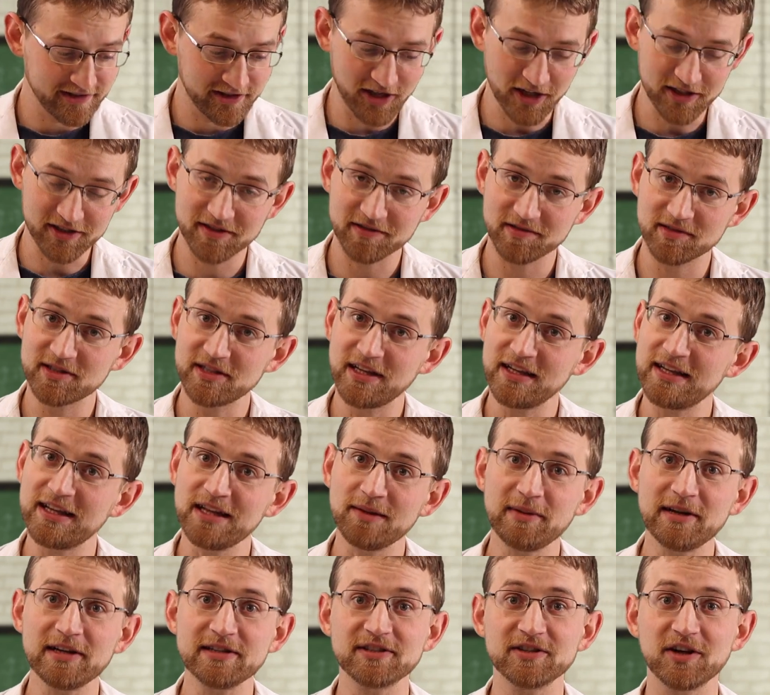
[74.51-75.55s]
Just a little
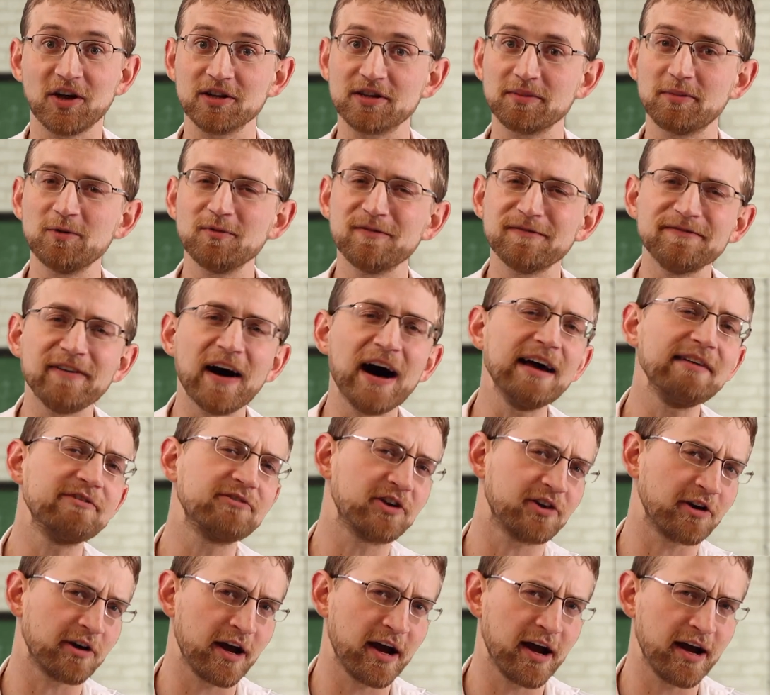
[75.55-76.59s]
bit of salt, about five
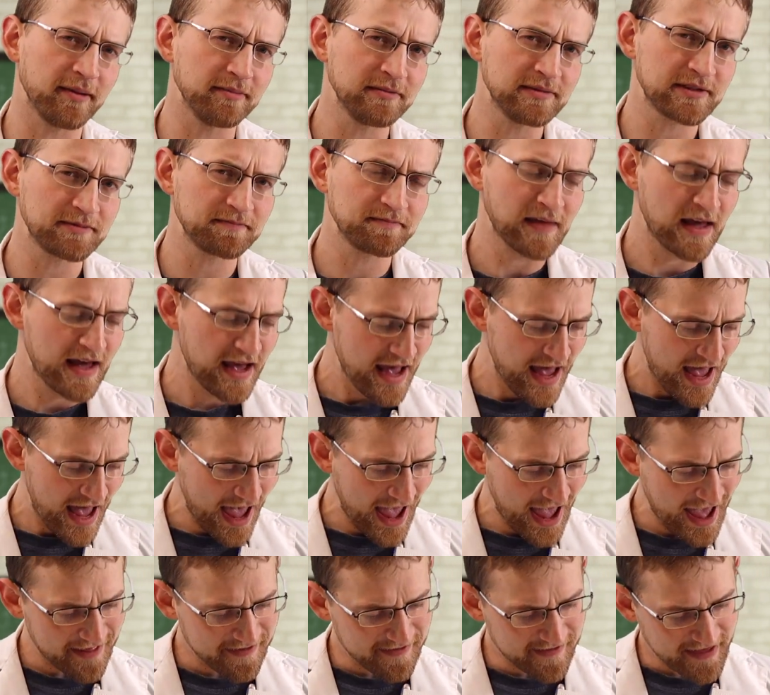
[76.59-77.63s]
grams.
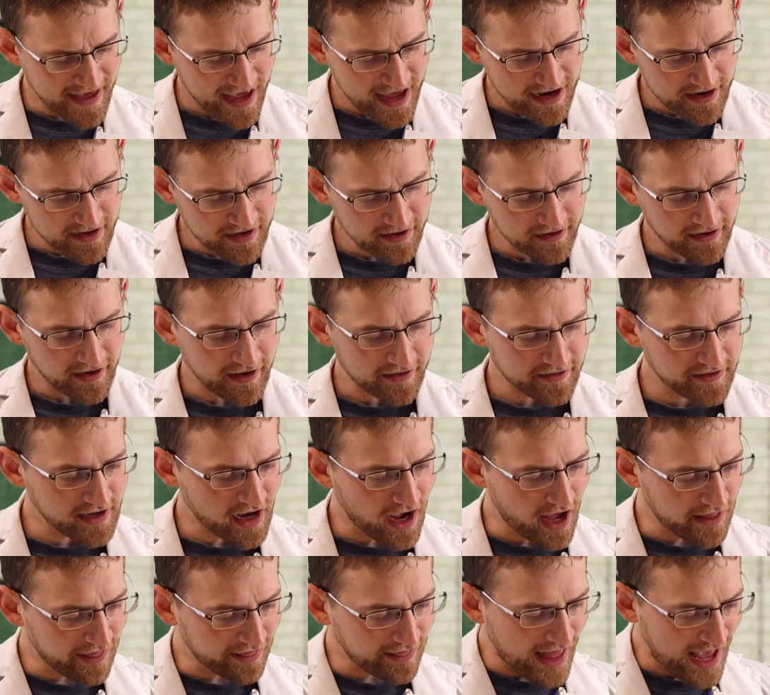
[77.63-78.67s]
And then the
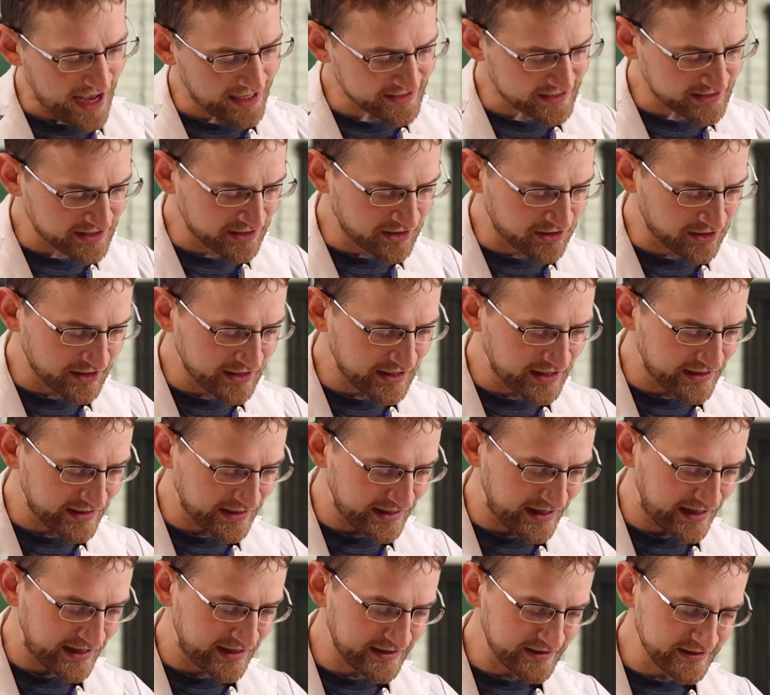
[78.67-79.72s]
last ingredient
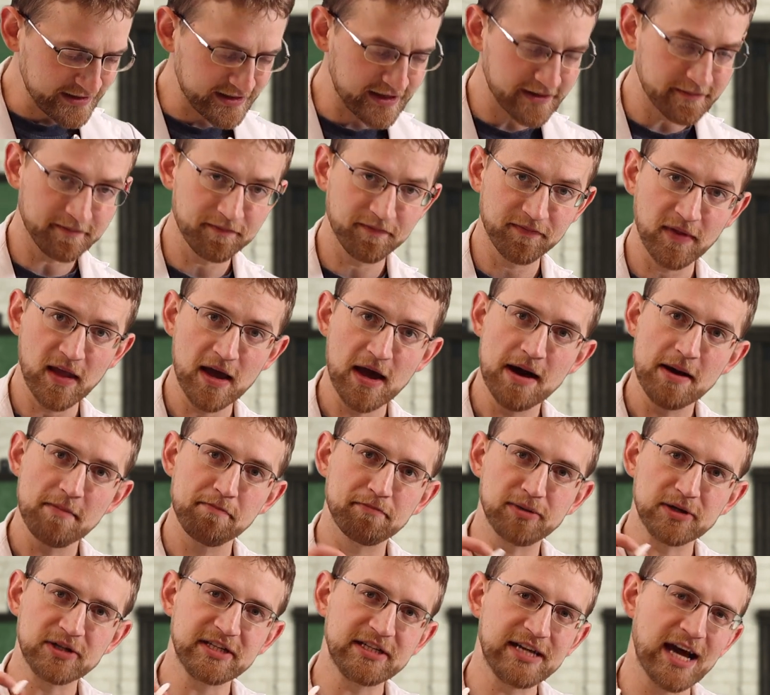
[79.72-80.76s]
is
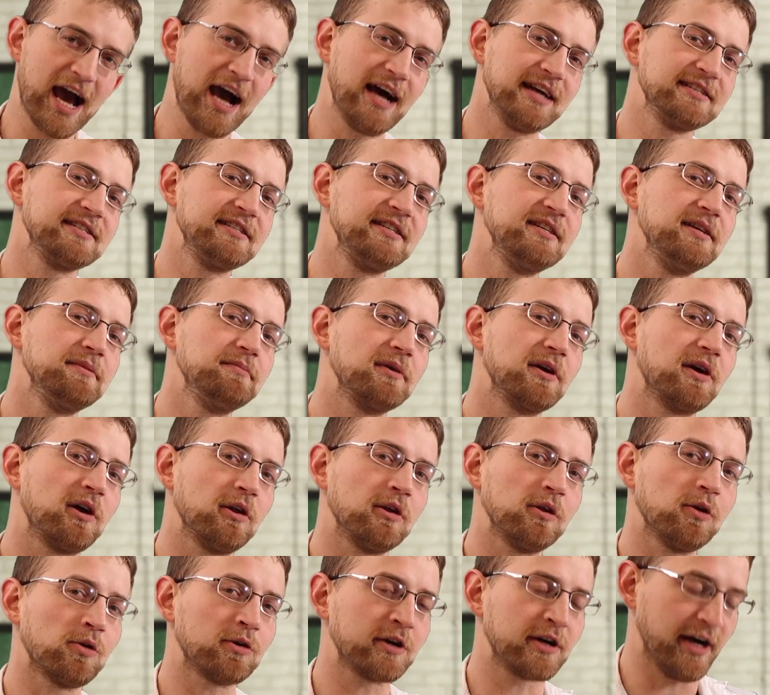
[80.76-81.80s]
potassium
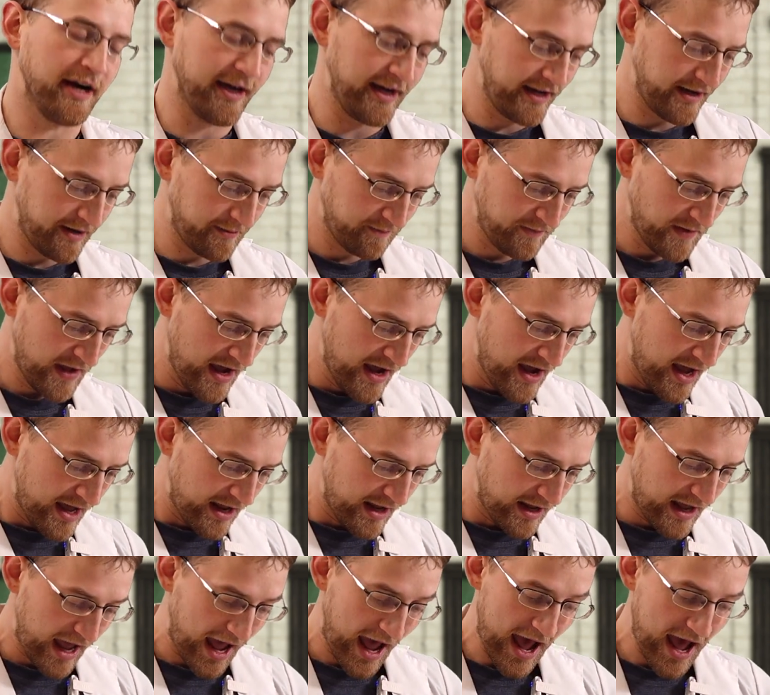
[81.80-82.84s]
chloride
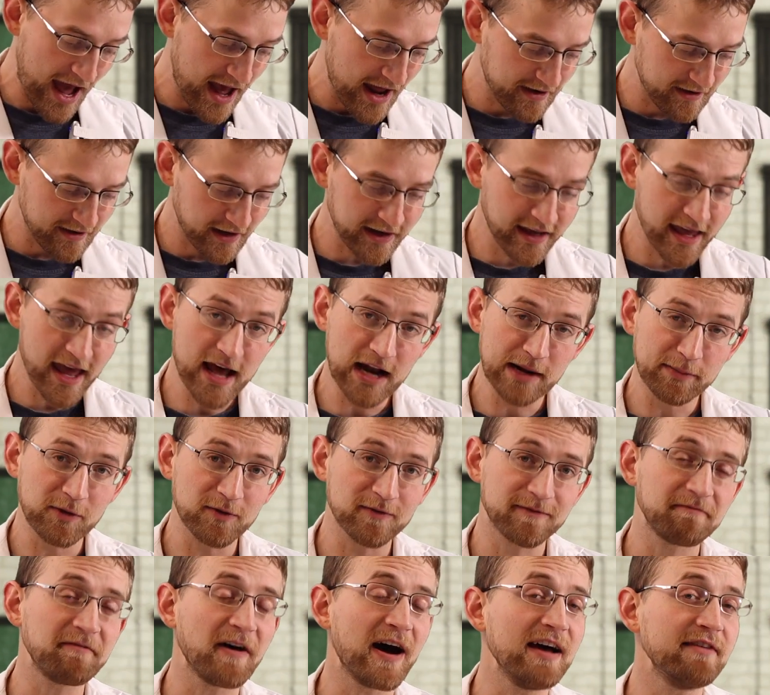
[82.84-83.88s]
and again
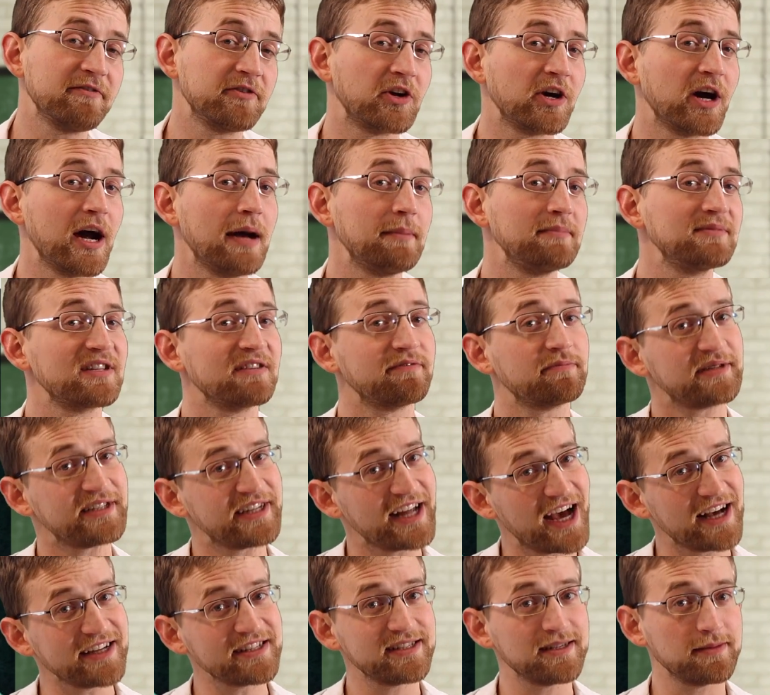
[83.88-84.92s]
about 5 grams of
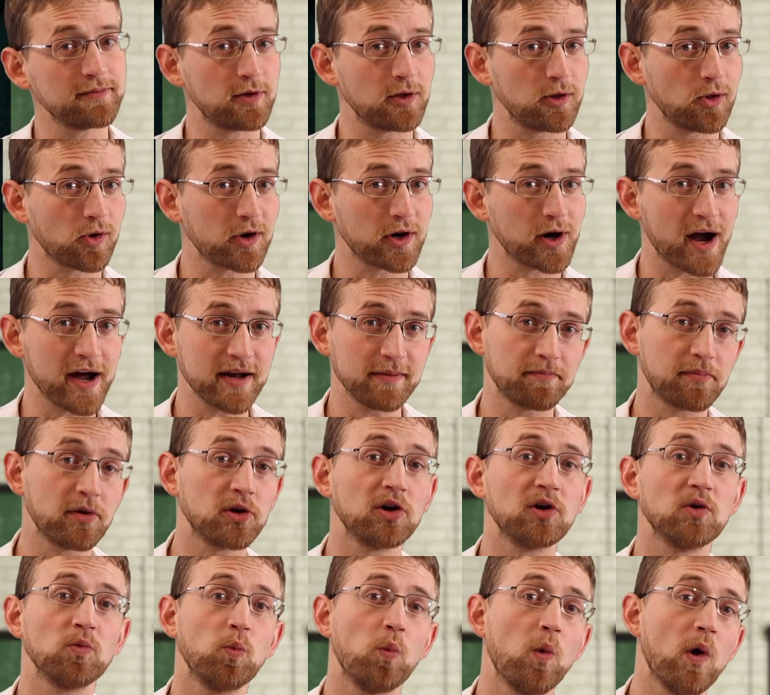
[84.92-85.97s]
potassium chloride
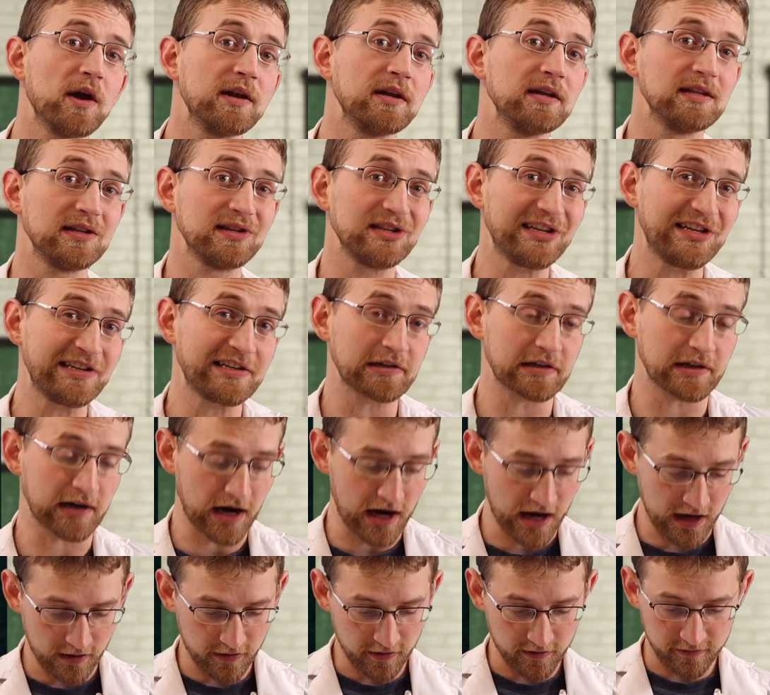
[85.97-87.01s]
per 1 liter
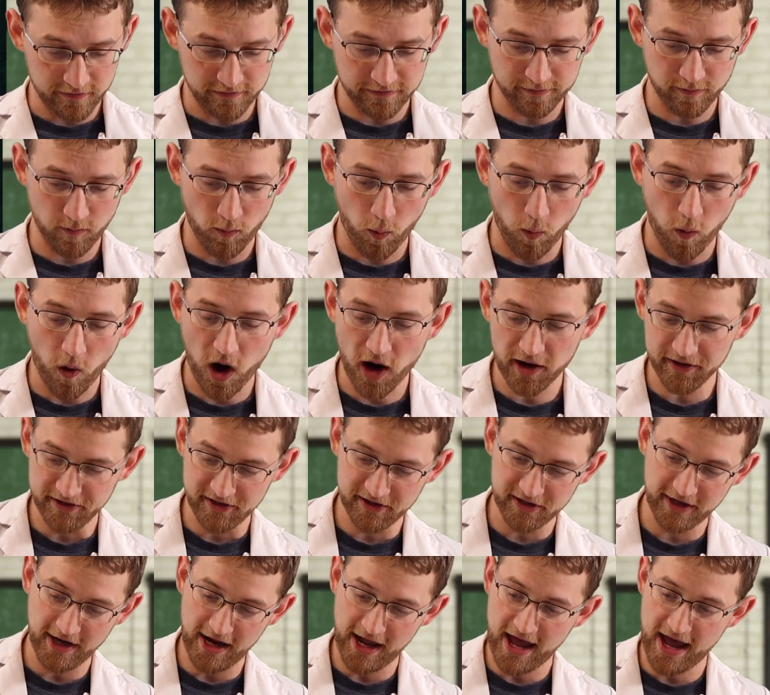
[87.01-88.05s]
of
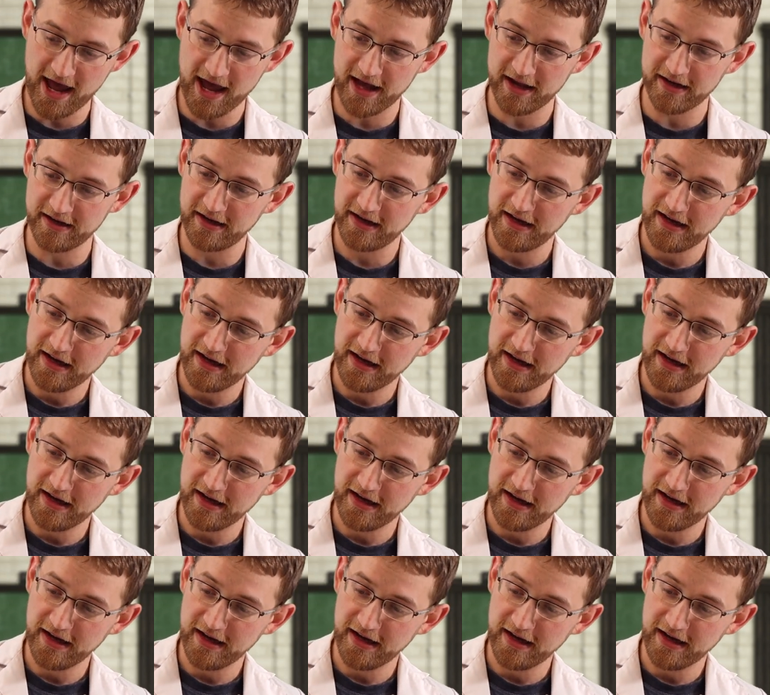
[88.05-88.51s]
water and